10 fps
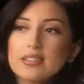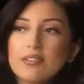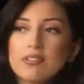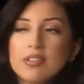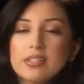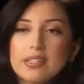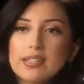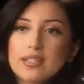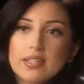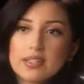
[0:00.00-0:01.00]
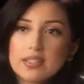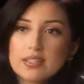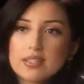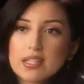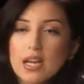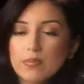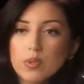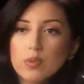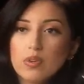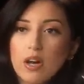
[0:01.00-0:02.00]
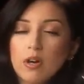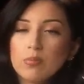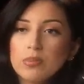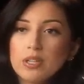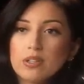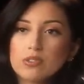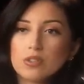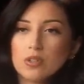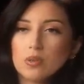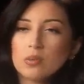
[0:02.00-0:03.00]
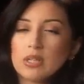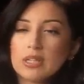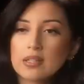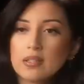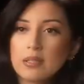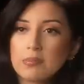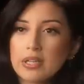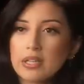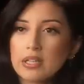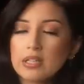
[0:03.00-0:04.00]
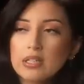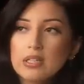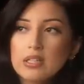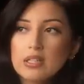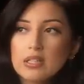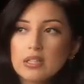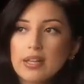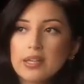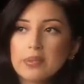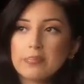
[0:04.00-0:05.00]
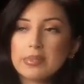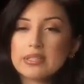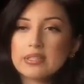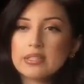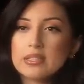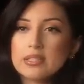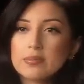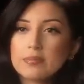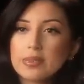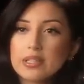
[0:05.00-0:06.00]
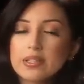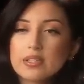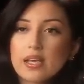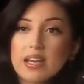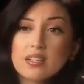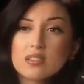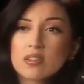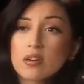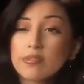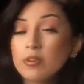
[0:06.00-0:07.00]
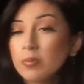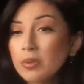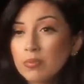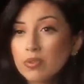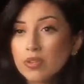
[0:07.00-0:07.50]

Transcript: I definitely think that this camera will help me grow like in my like business because I can start filming